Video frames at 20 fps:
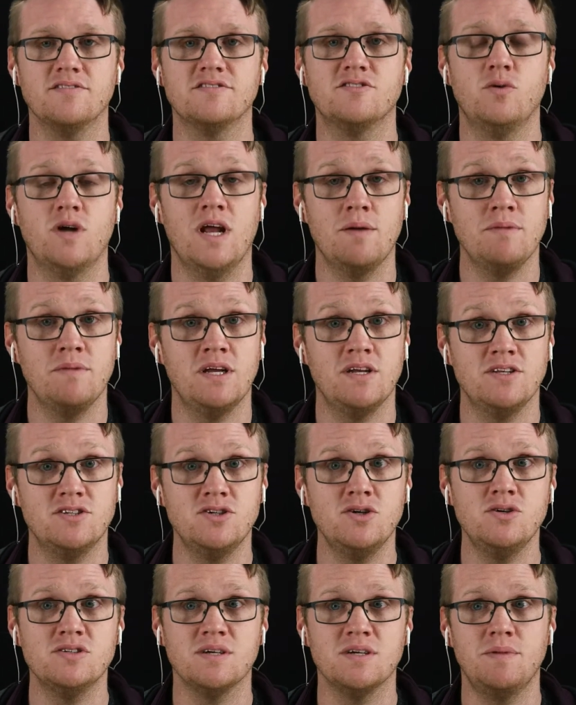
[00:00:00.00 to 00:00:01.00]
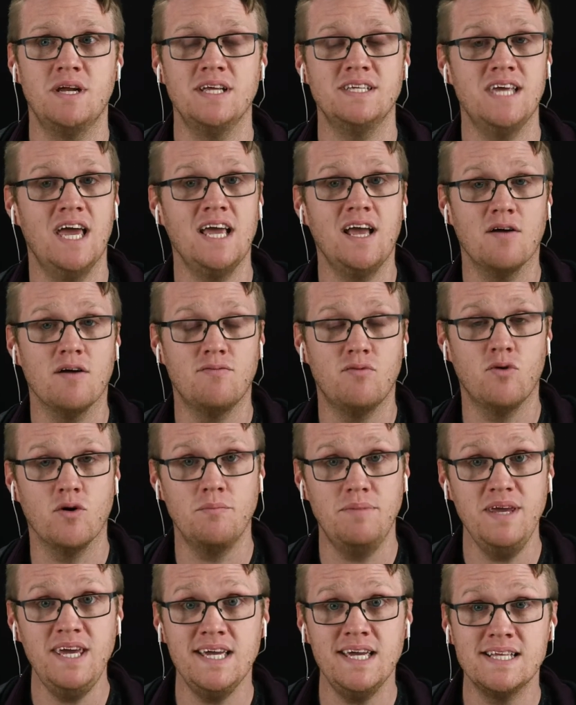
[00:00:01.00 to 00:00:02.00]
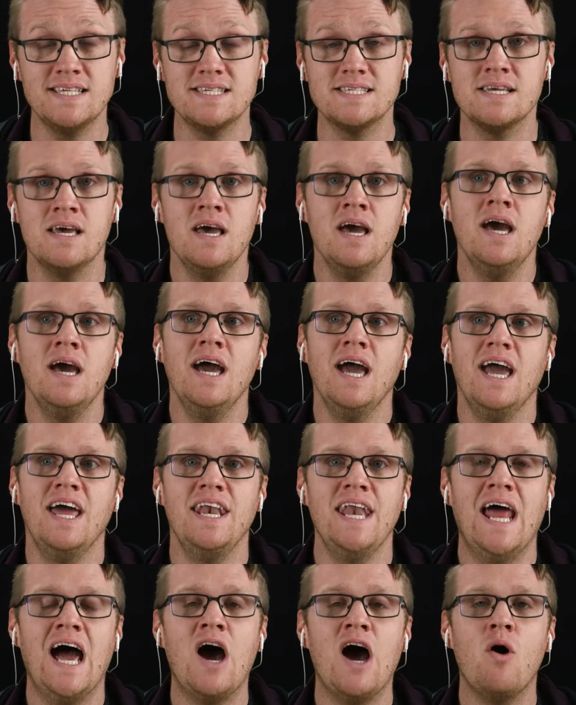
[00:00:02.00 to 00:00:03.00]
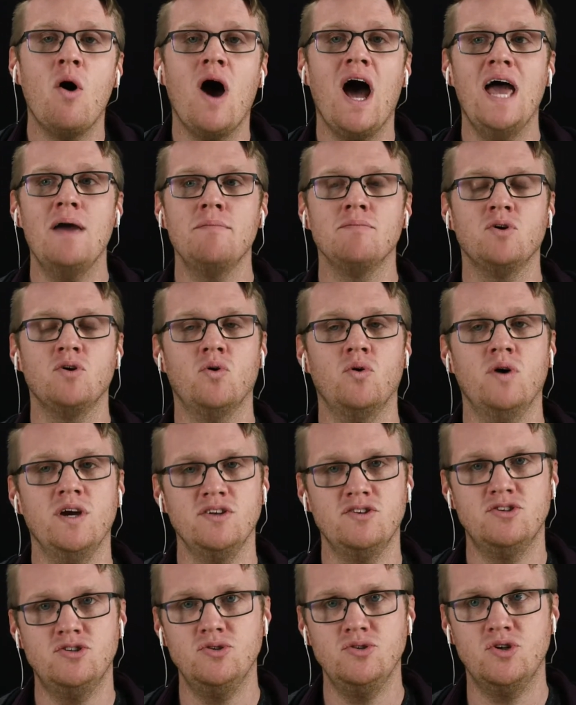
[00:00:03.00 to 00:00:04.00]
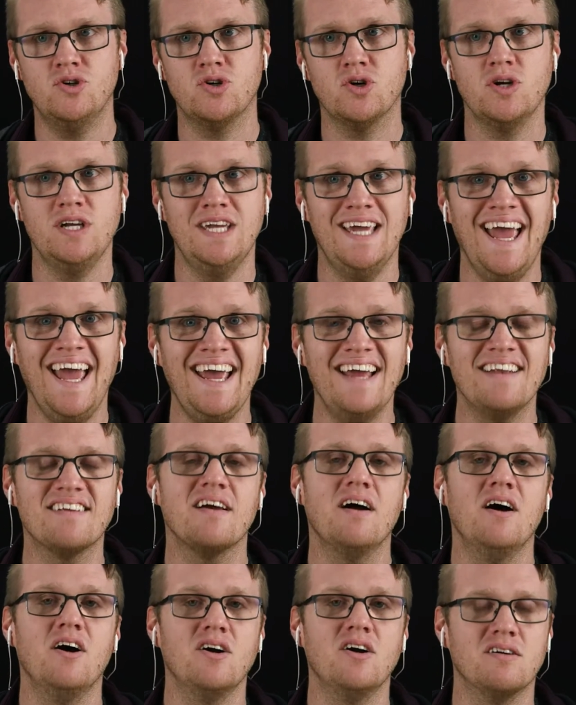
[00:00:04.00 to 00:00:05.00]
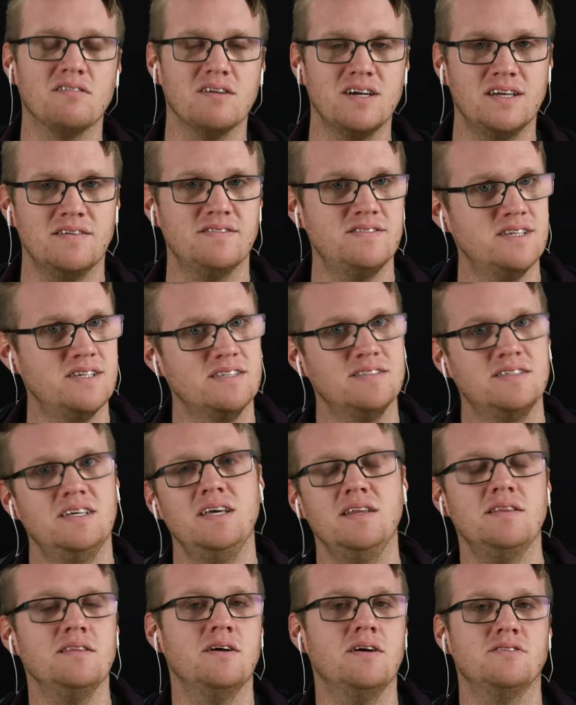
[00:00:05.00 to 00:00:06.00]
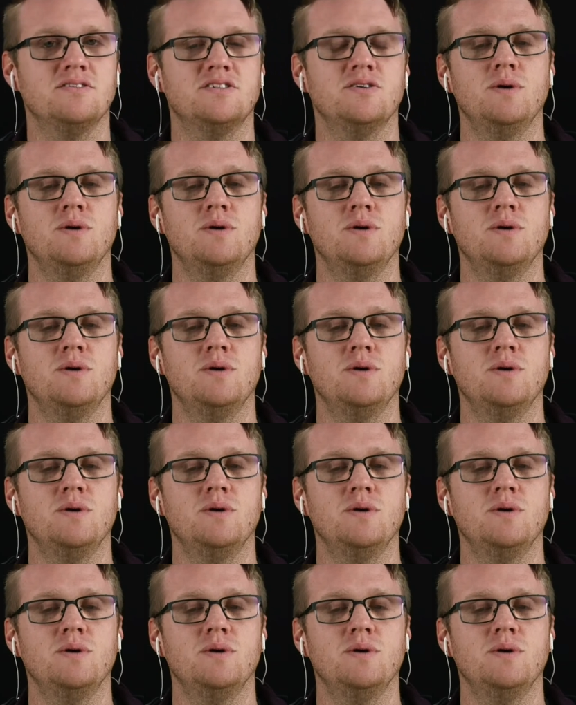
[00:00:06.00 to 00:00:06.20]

So what I'm going to do is I'm going to take our 4 beats, and now I'm going to create a grid of 16th notes.